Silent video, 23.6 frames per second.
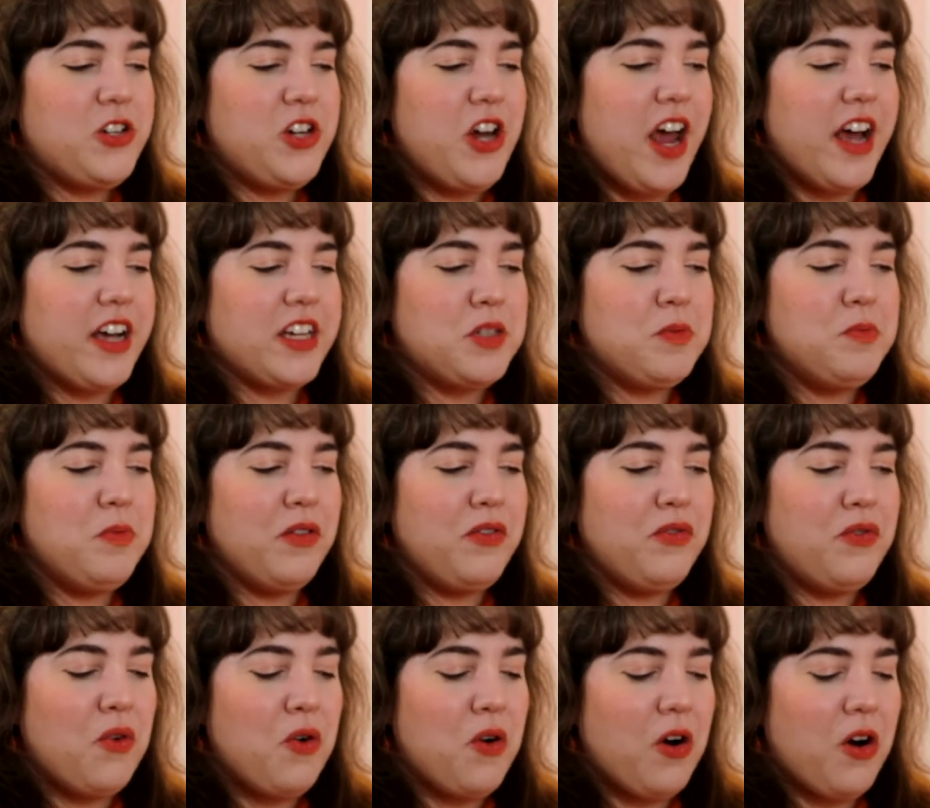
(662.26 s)
checks,
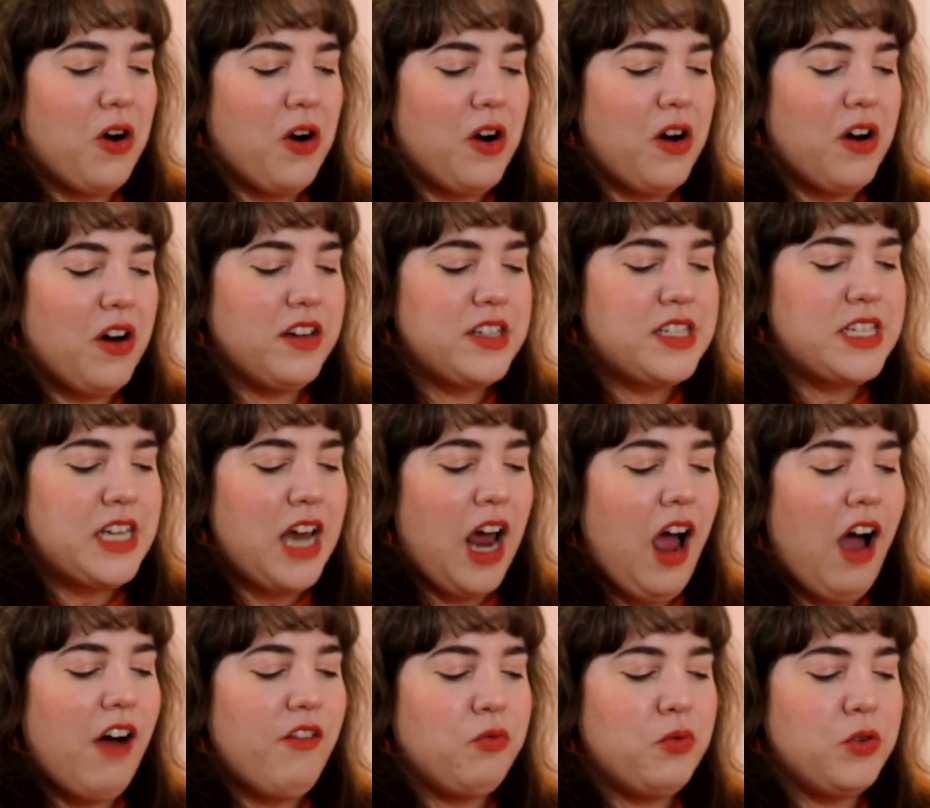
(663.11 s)
before
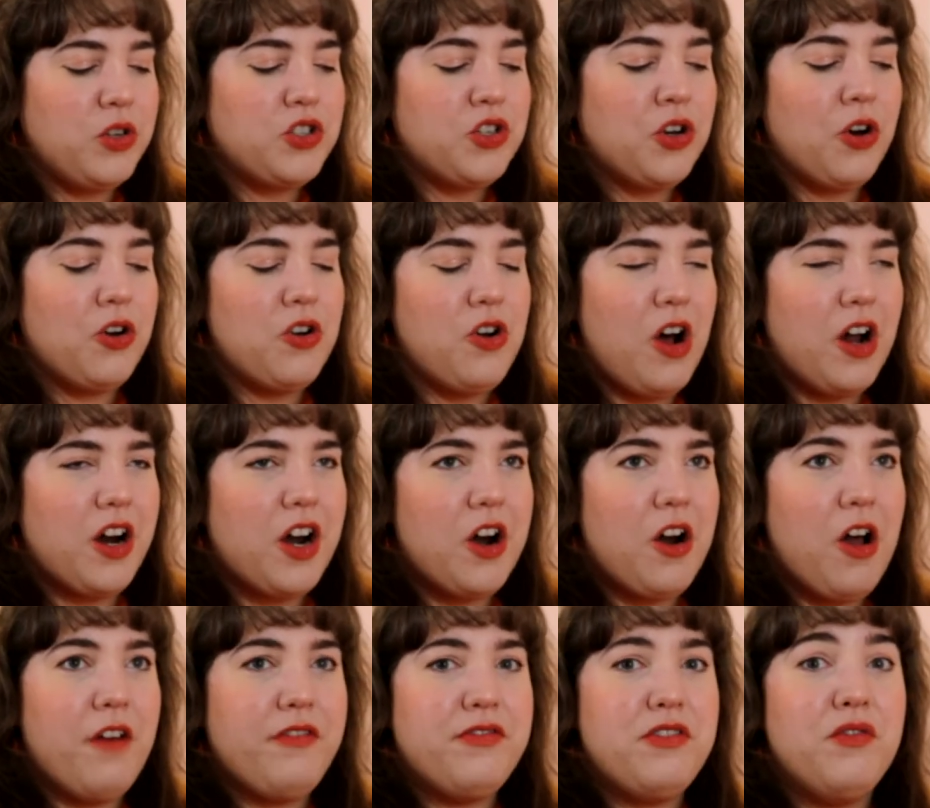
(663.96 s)
staff would turn on
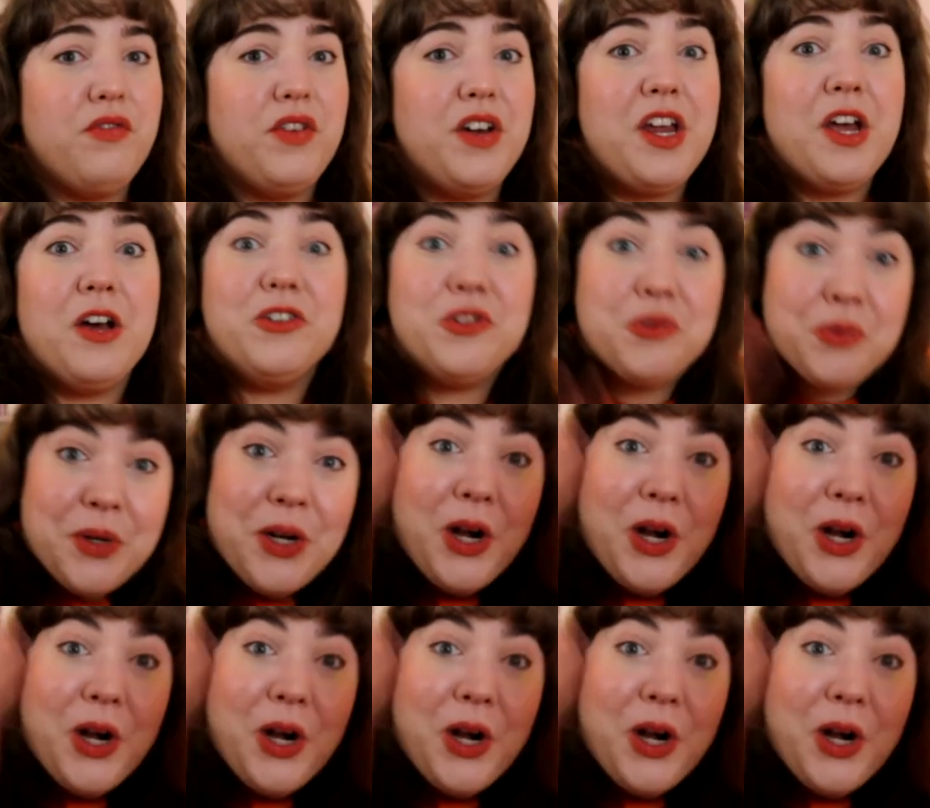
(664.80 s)
and off the videos,